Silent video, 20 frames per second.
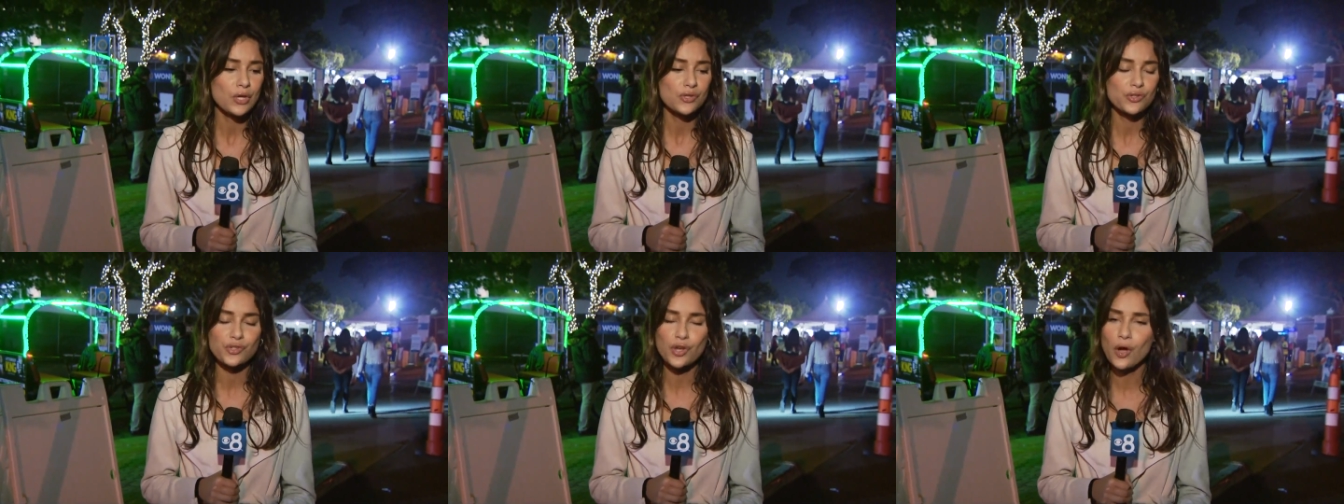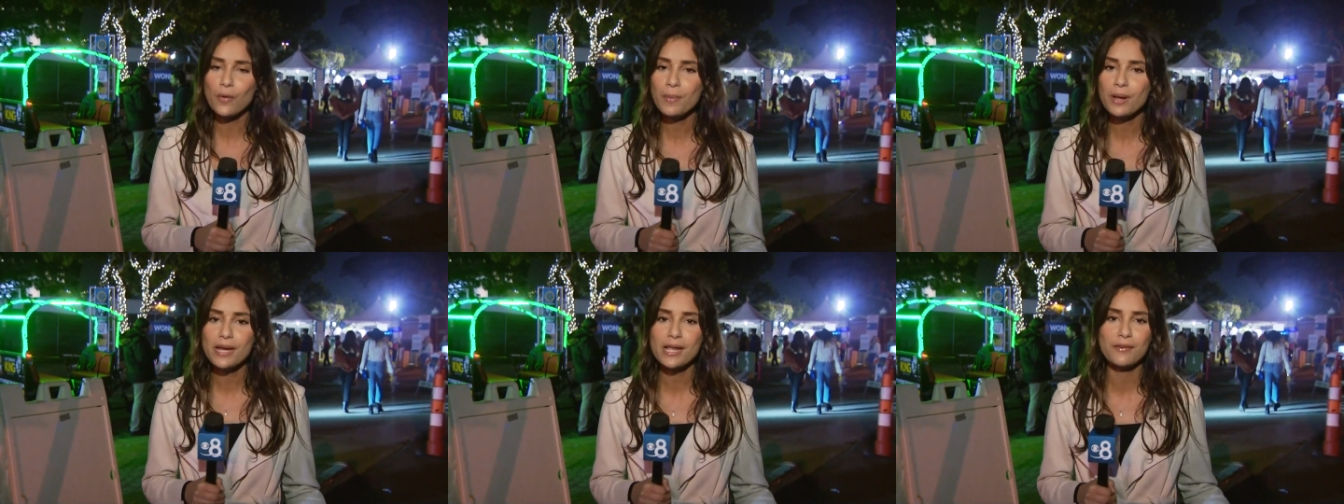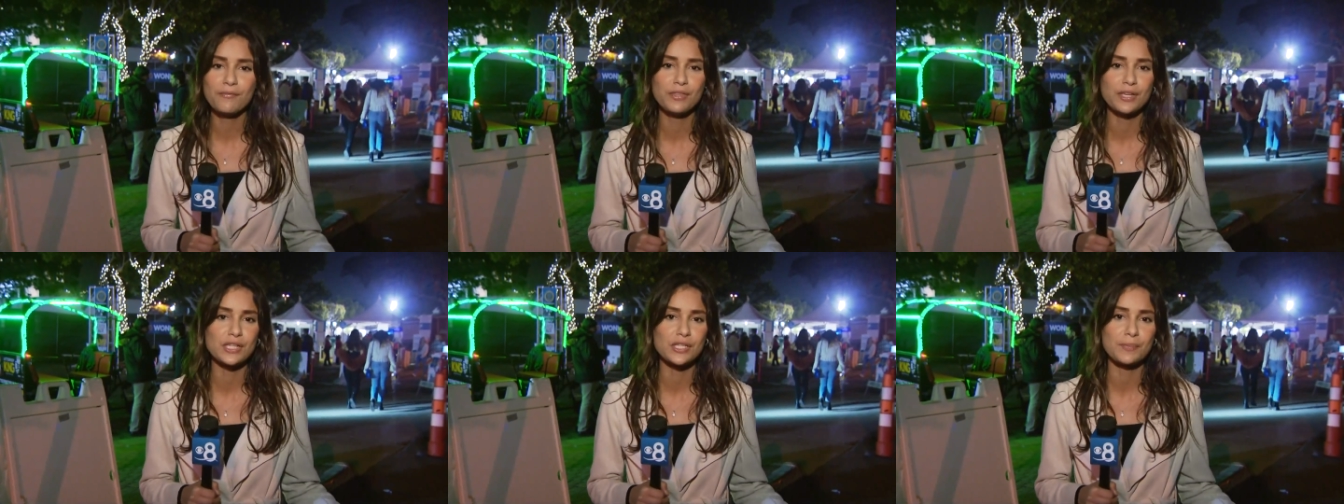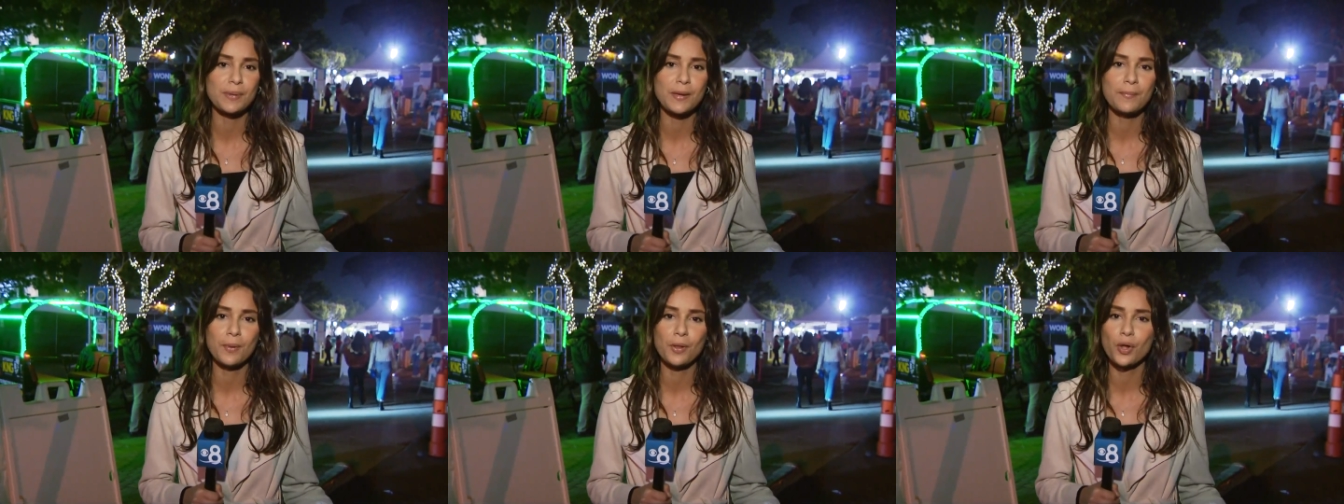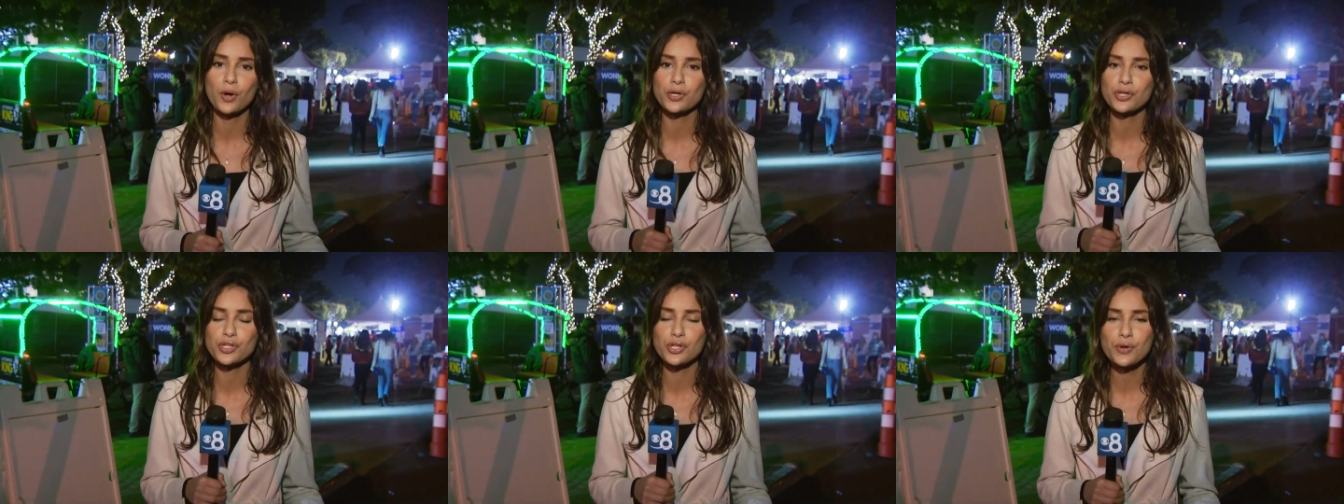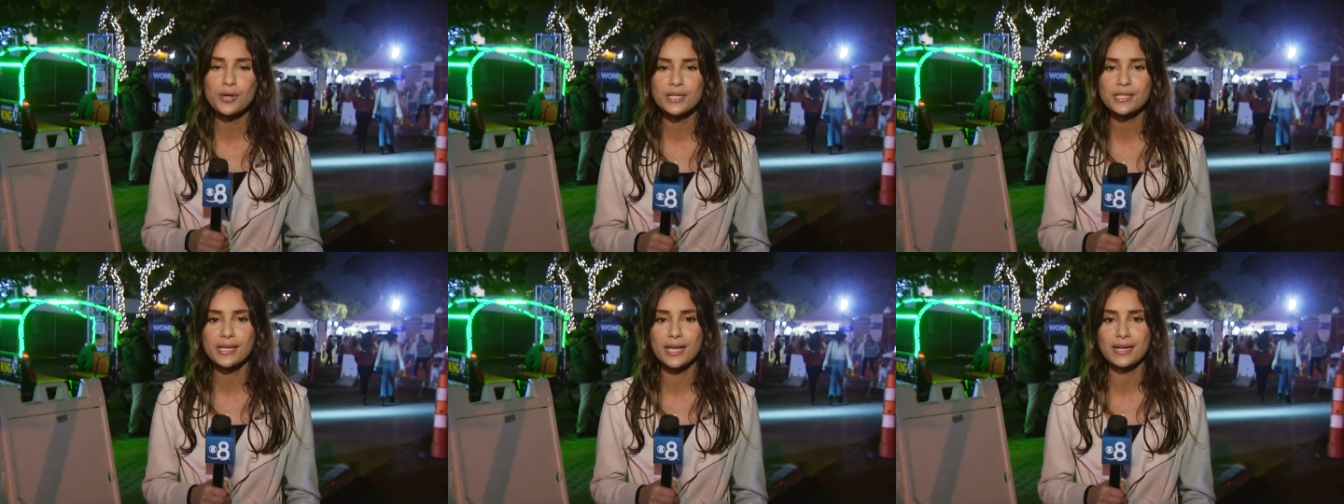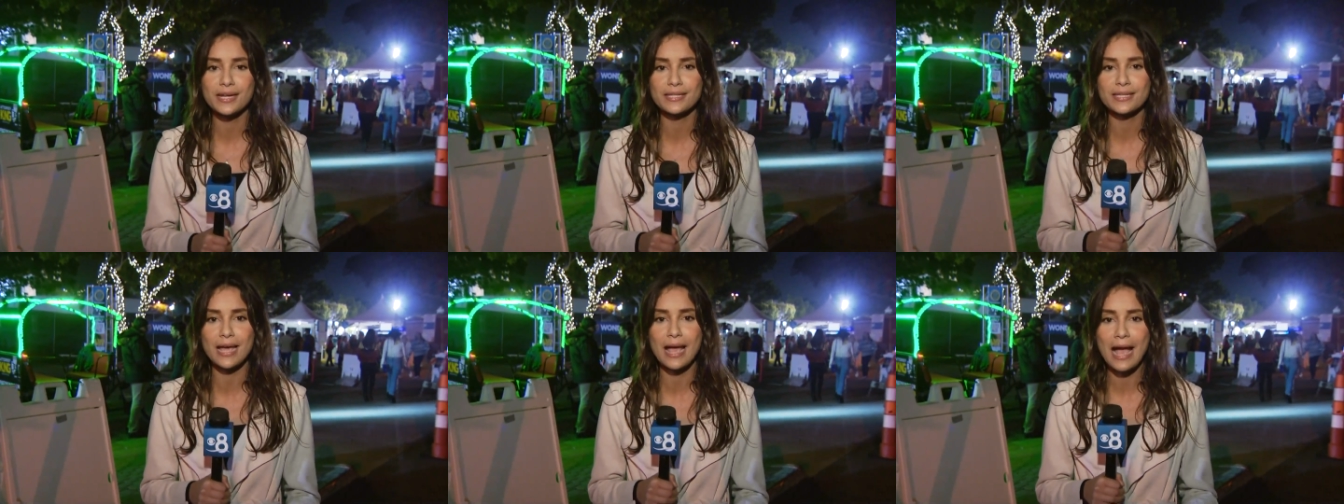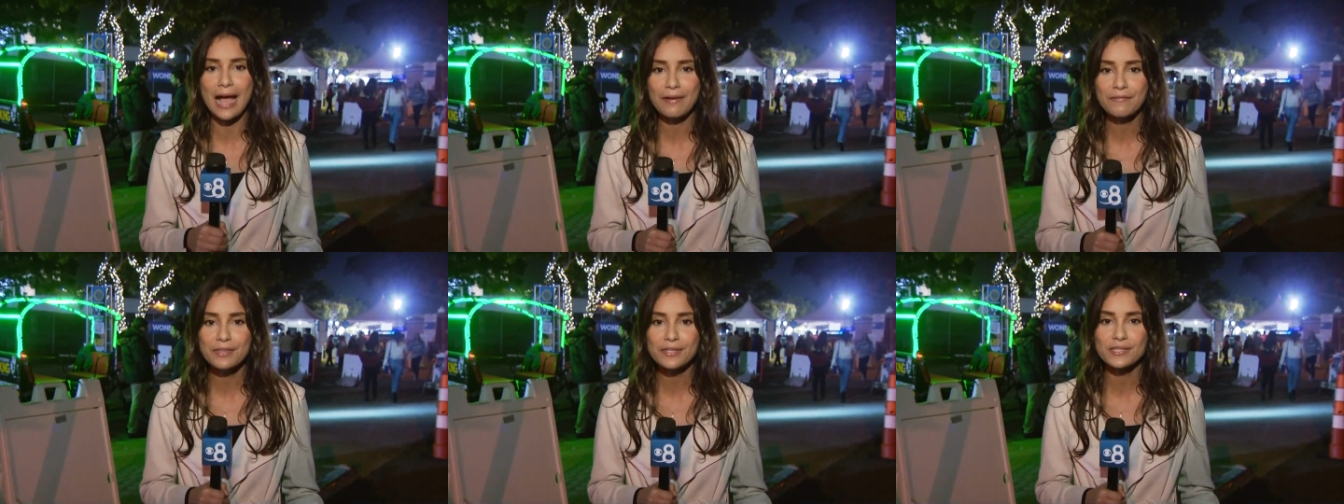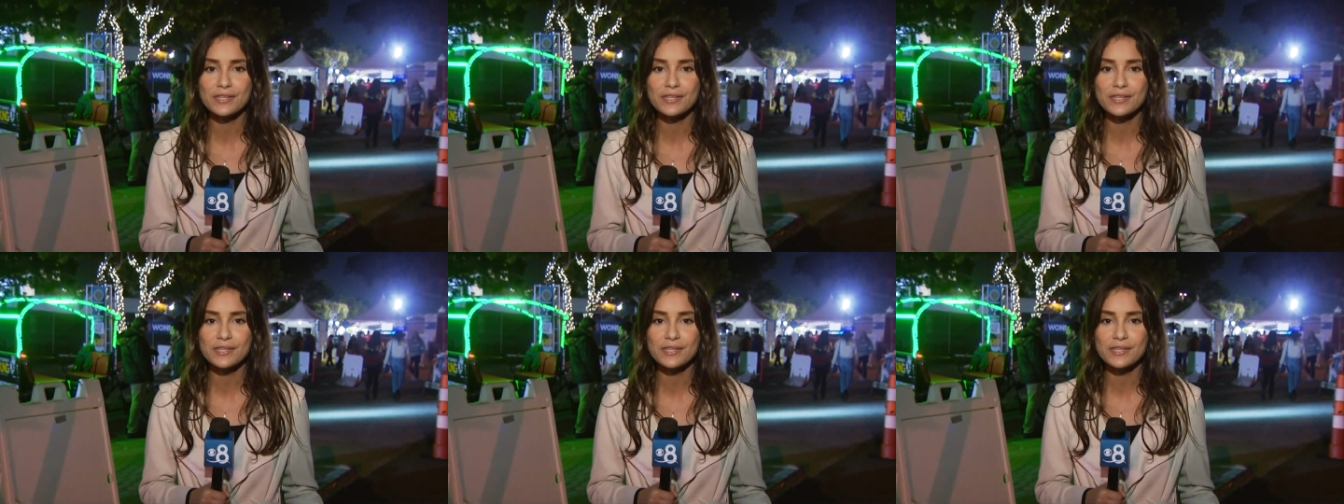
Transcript: So many of these people are so excited to have